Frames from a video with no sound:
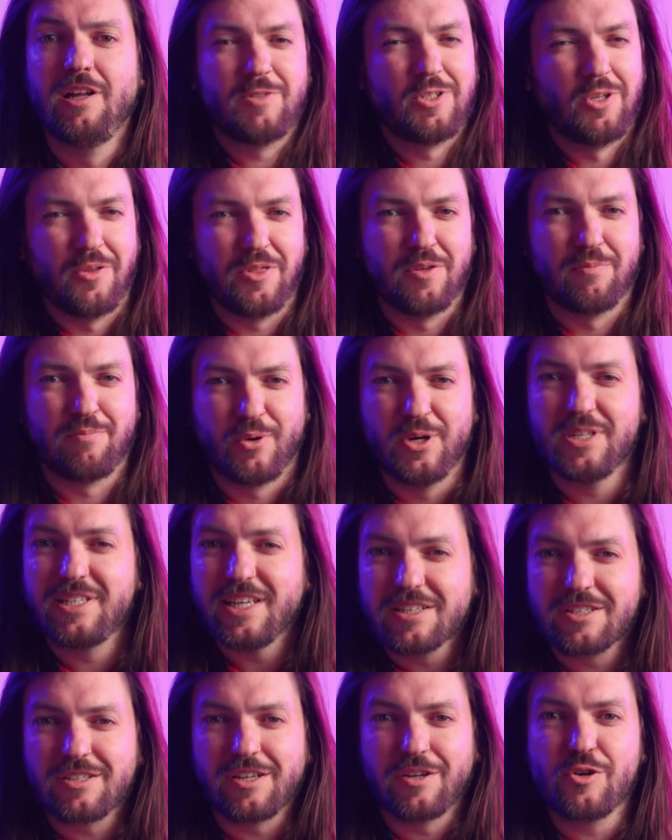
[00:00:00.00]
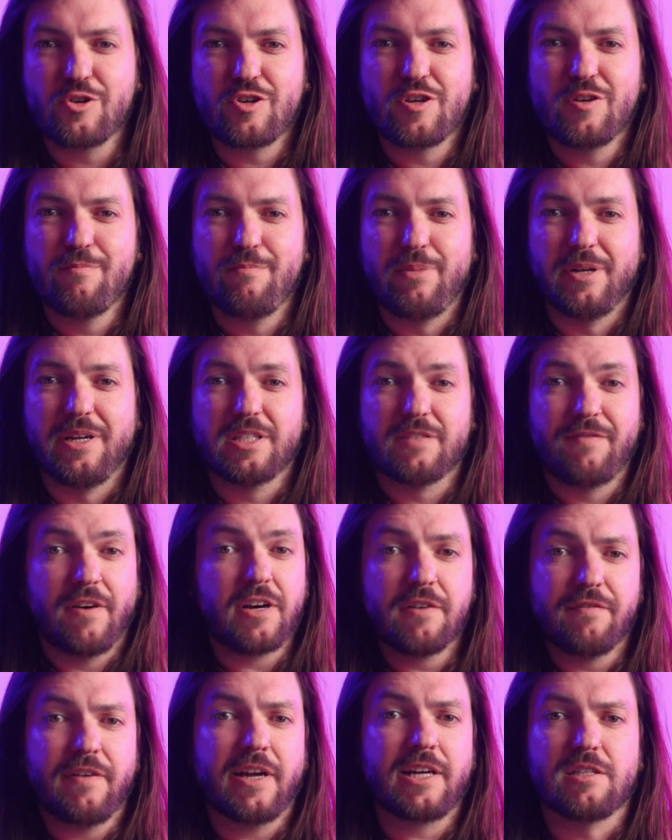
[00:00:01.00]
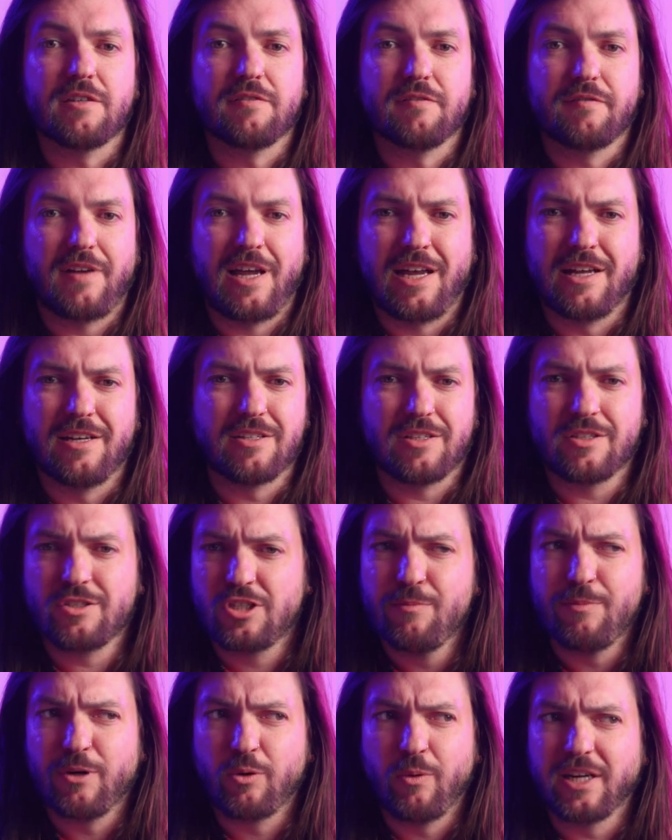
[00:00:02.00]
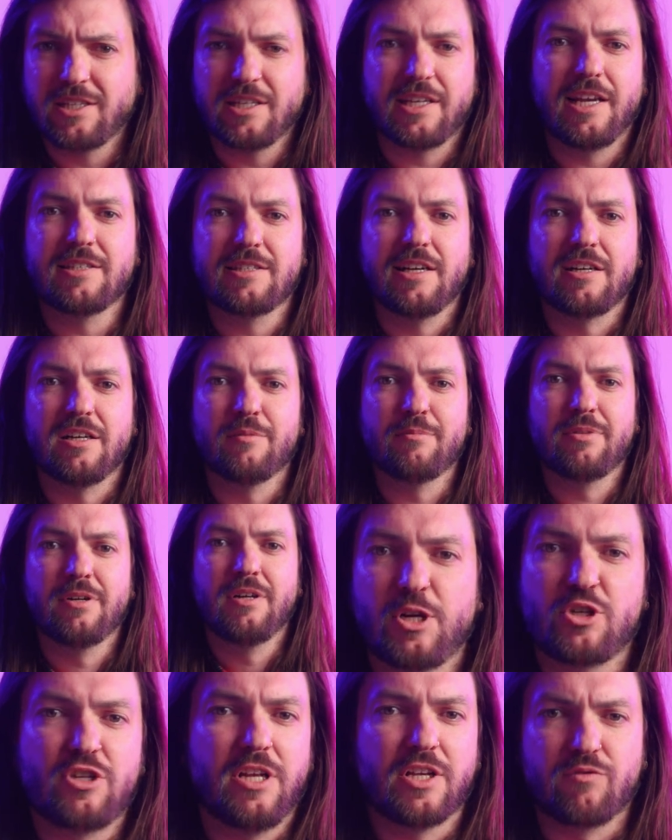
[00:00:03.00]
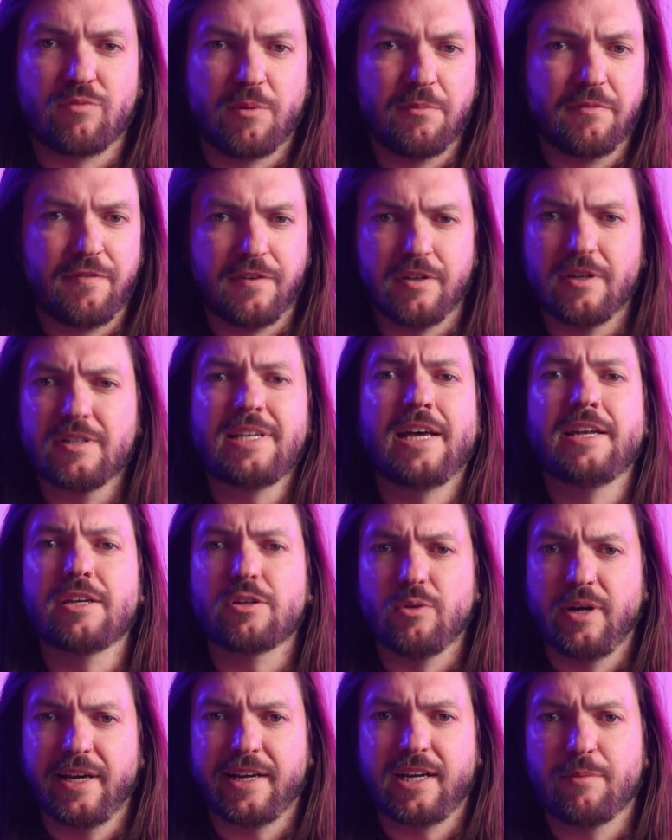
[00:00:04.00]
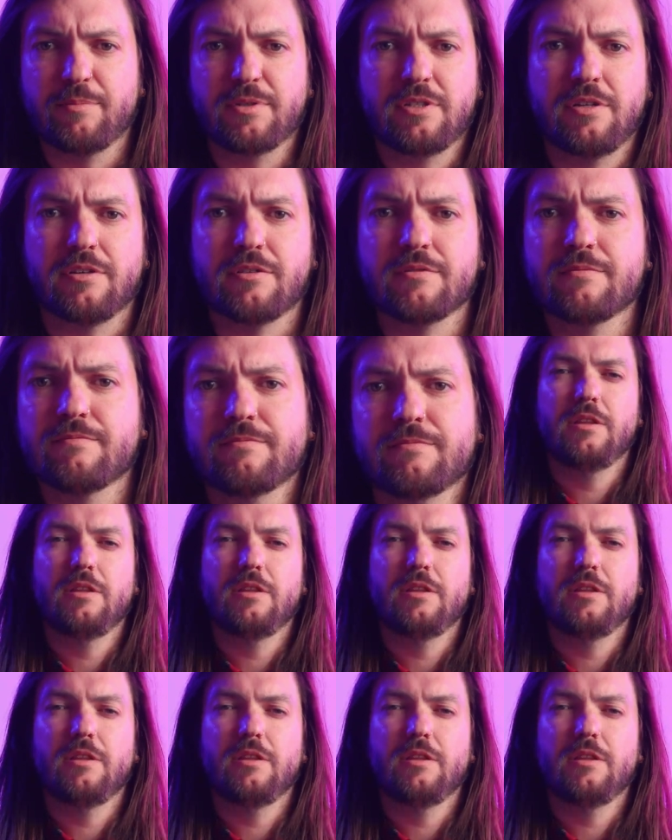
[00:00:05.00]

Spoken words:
It's not the prettiest solution, but it's very effective and super quick to get set up. Much less room for technical hiccups too.